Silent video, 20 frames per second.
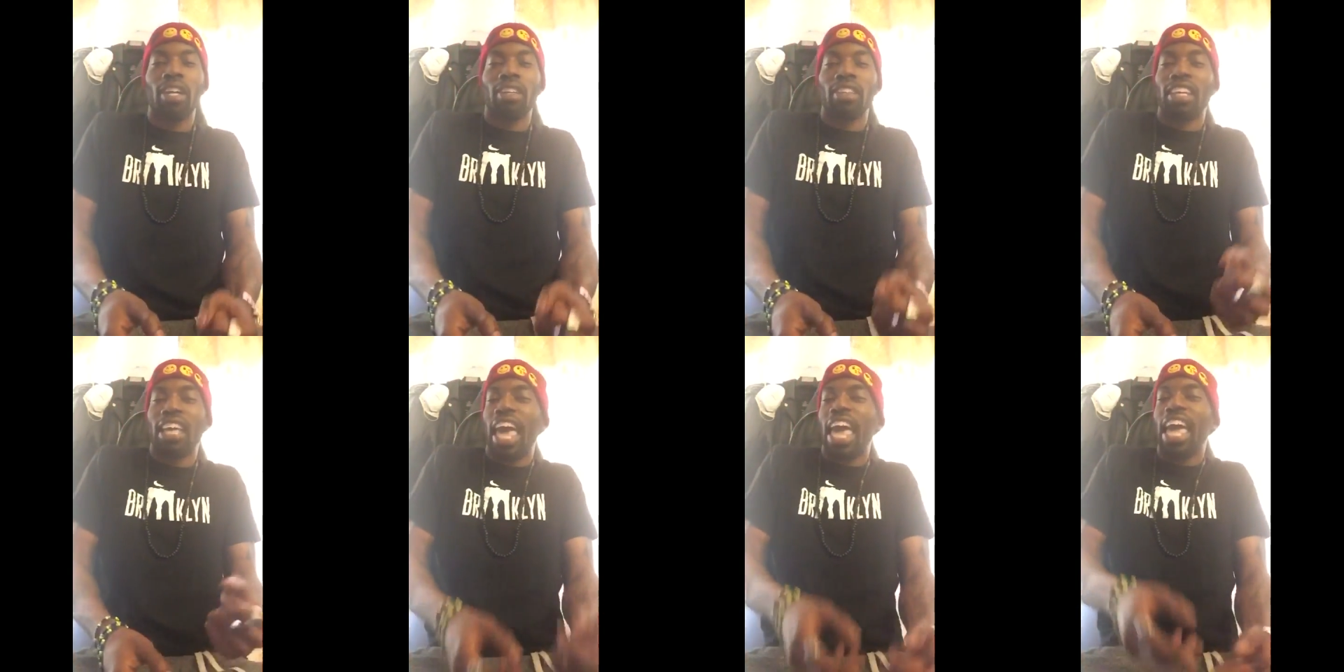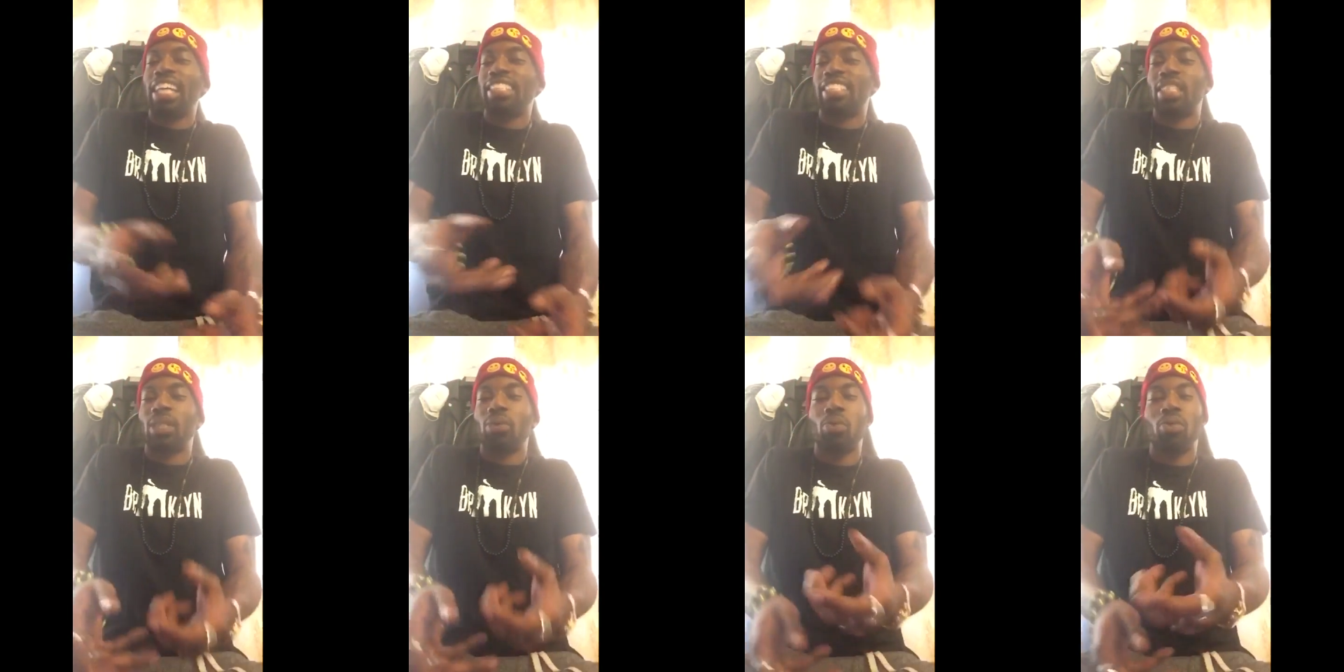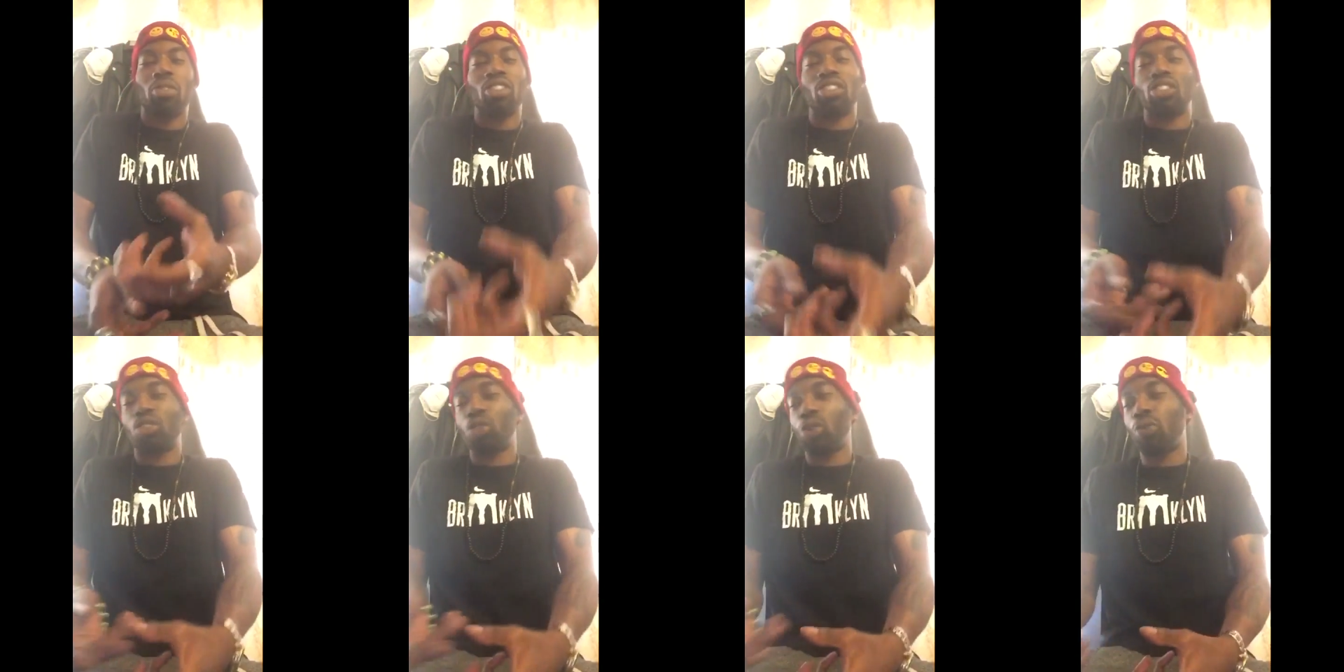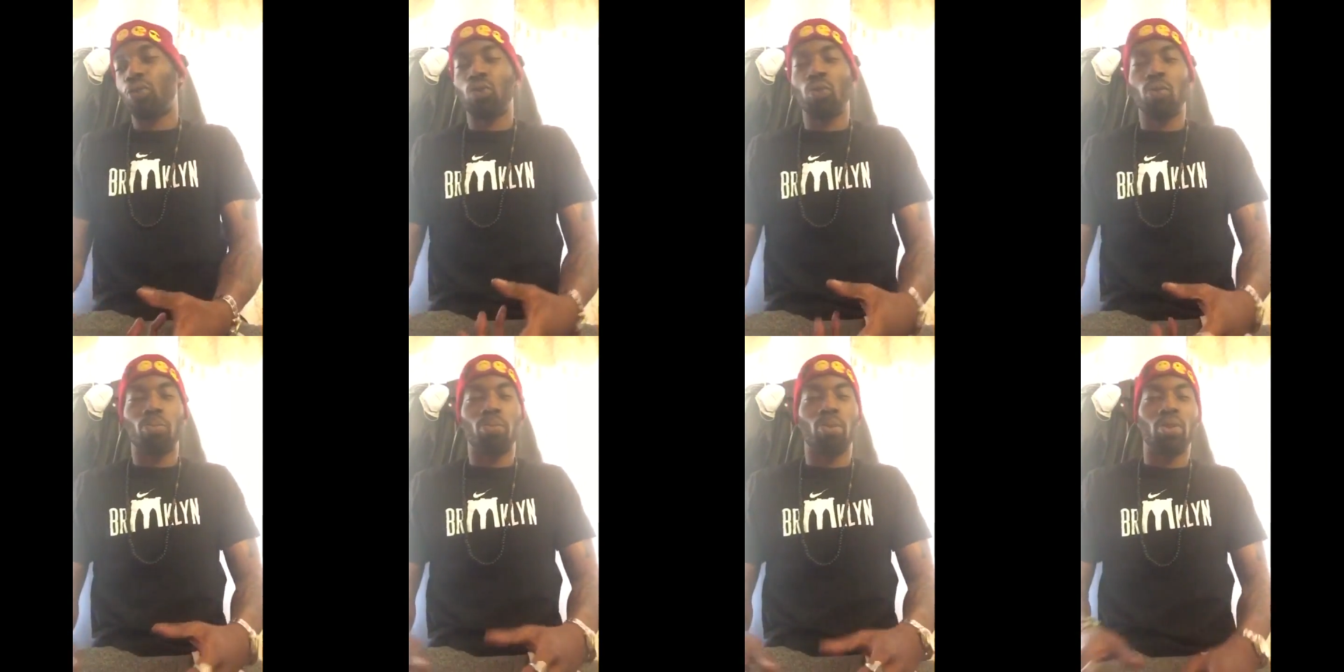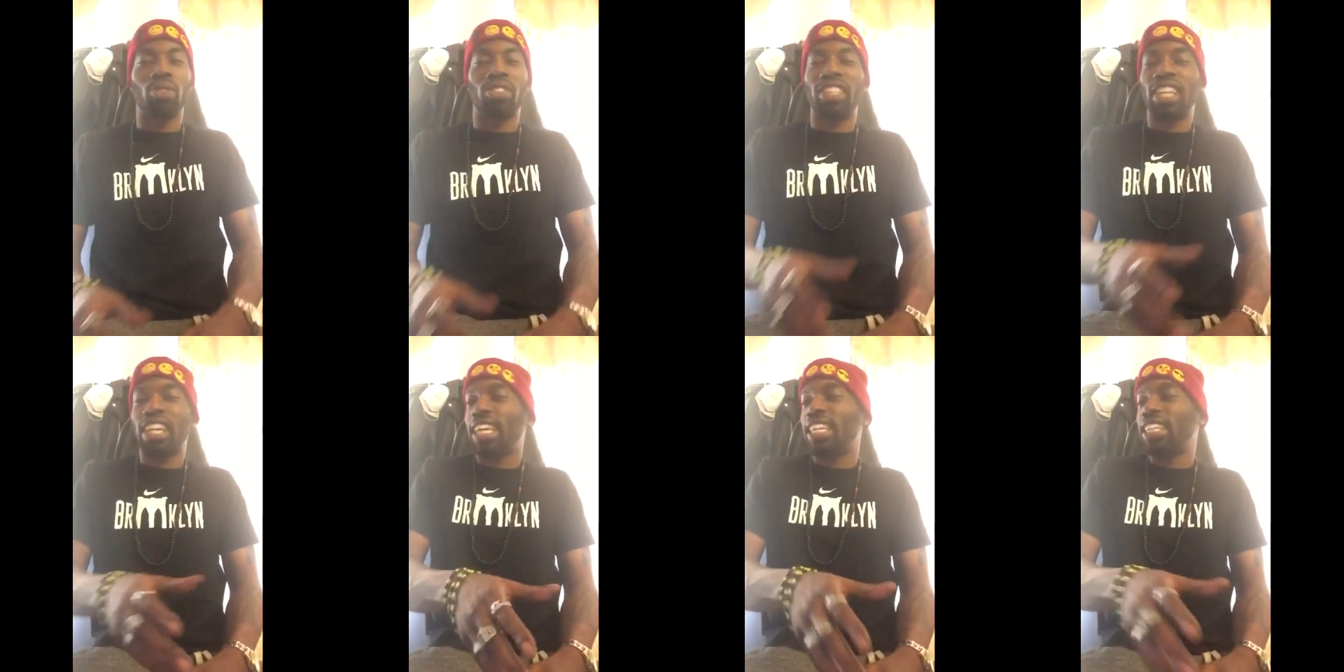The acid will dissolve through
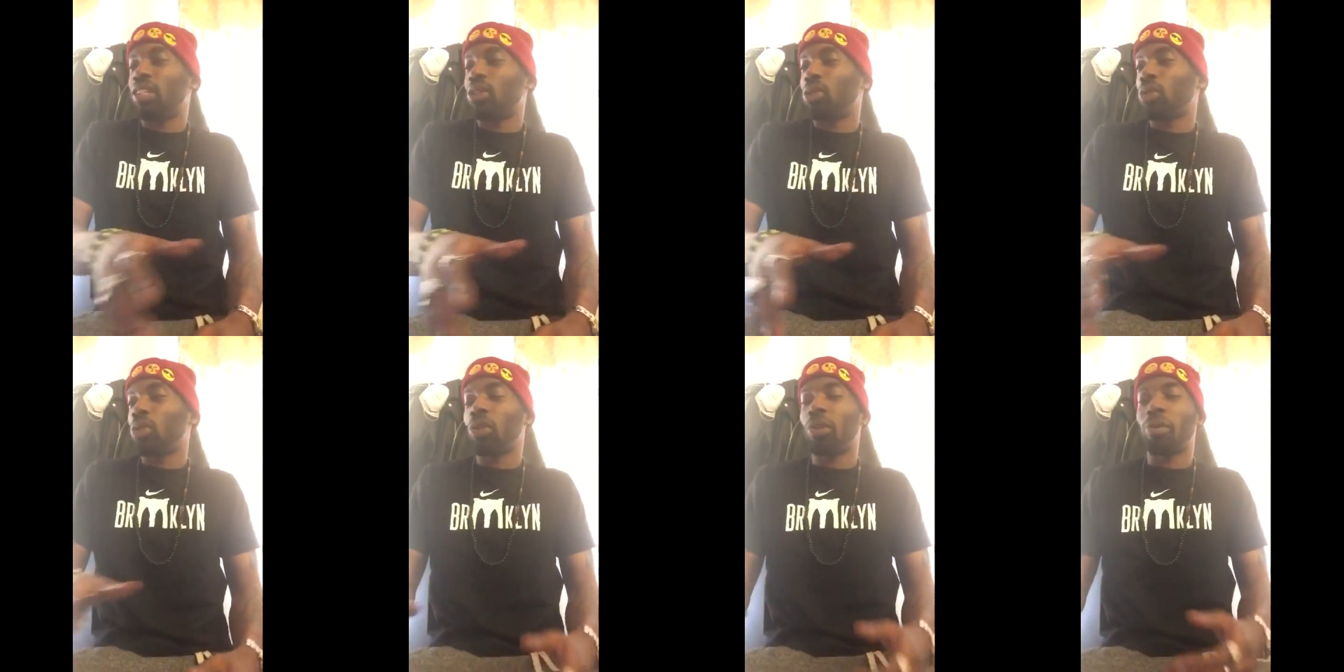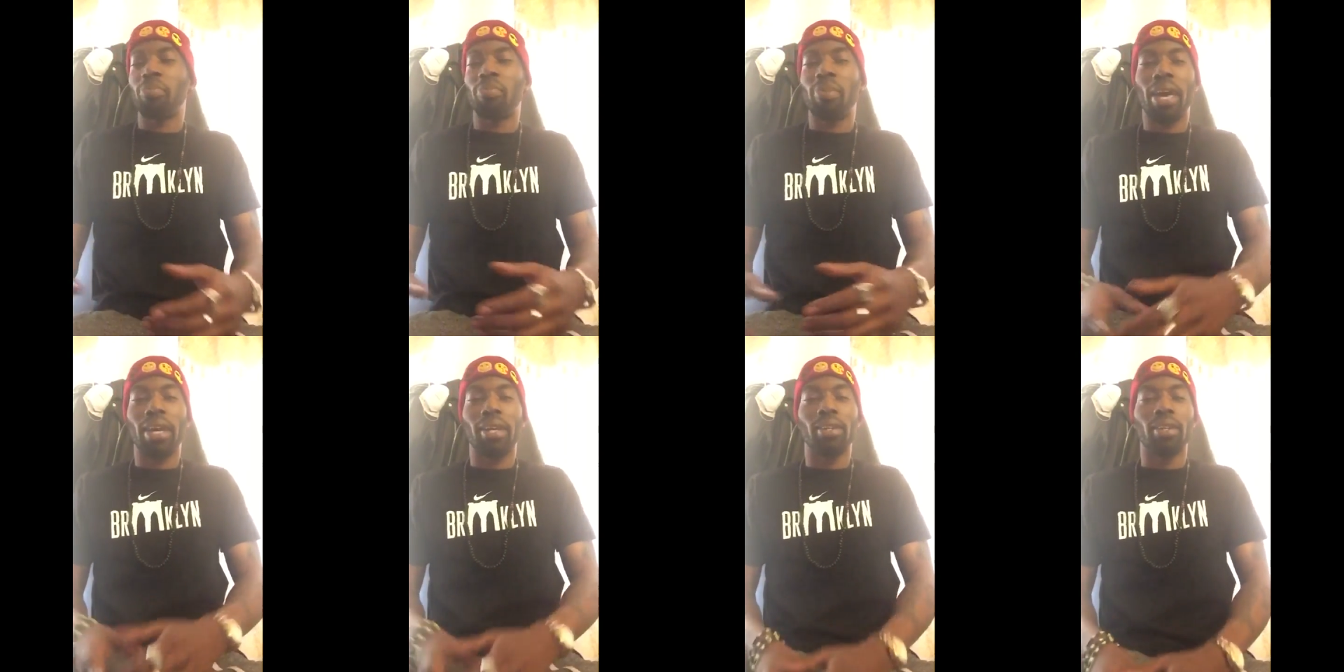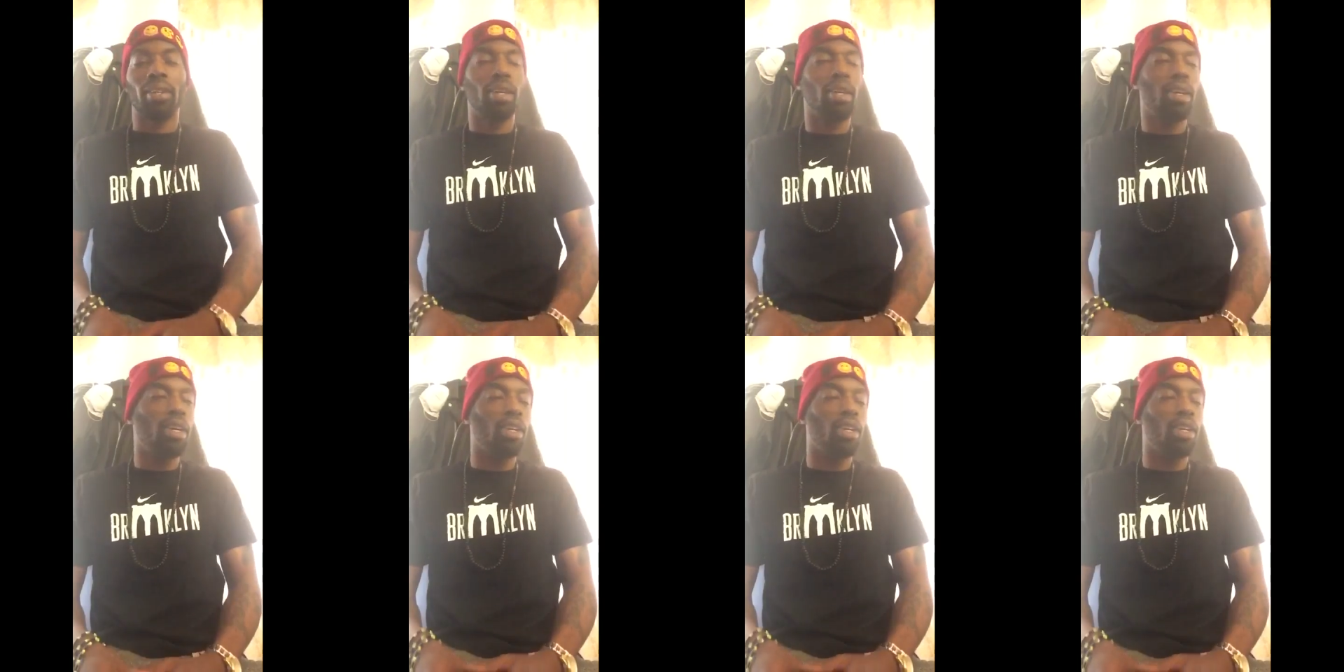bones. Now he no longer matter.